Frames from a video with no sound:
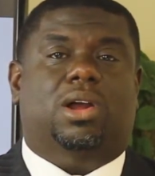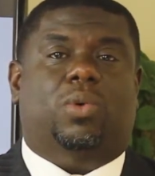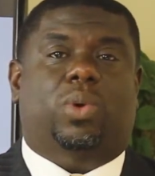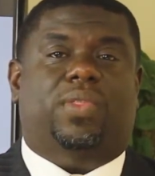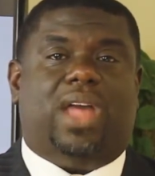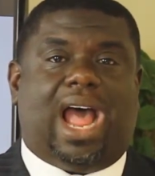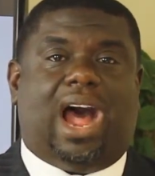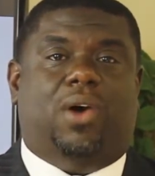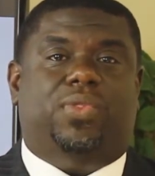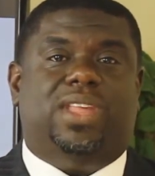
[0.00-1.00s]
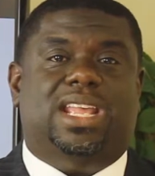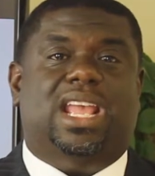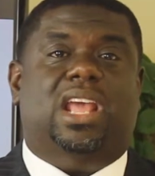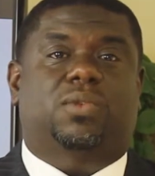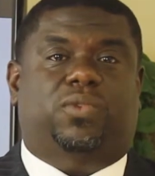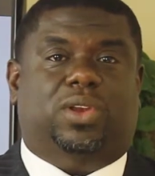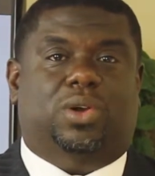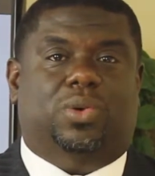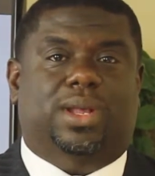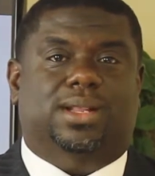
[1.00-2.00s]
without the
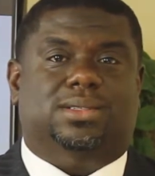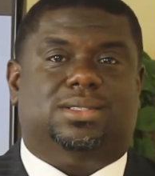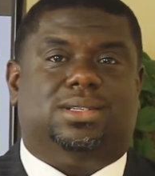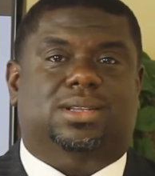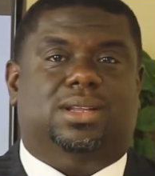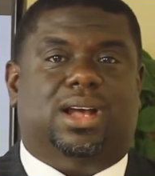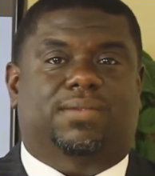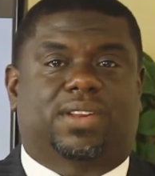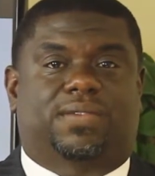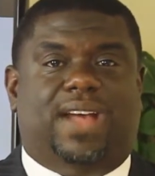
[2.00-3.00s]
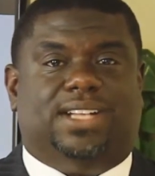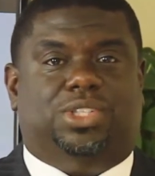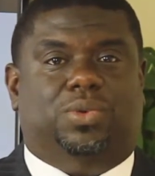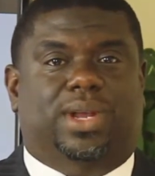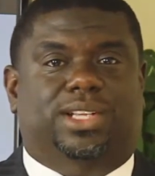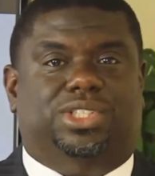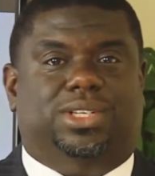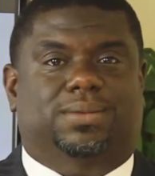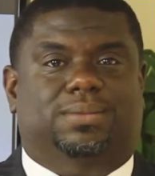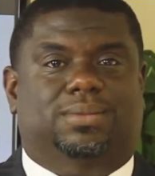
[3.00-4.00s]
influence of
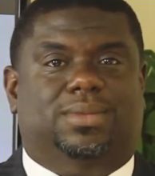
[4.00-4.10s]
infatuation.